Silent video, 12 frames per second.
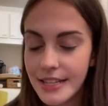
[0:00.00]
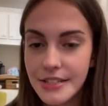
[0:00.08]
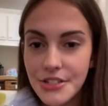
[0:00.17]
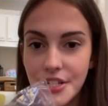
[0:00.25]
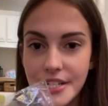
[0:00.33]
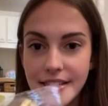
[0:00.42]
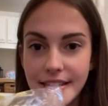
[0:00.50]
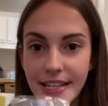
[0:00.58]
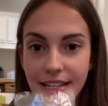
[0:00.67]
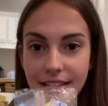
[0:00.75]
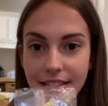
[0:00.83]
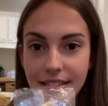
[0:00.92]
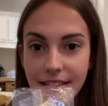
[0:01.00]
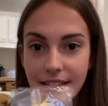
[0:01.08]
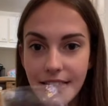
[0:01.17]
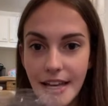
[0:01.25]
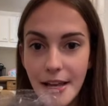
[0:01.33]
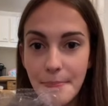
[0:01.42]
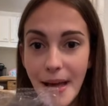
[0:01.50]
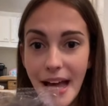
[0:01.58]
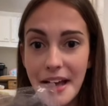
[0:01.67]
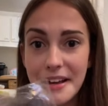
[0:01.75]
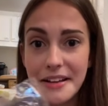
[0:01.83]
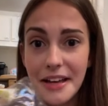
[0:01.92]
She sent a
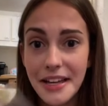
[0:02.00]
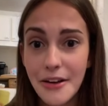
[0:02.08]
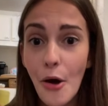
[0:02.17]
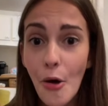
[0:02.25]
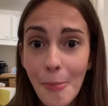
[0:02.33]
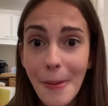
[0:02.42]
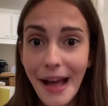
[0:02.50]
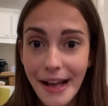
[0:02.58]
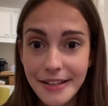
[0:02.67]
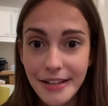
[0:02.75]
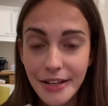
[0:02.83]
whole pack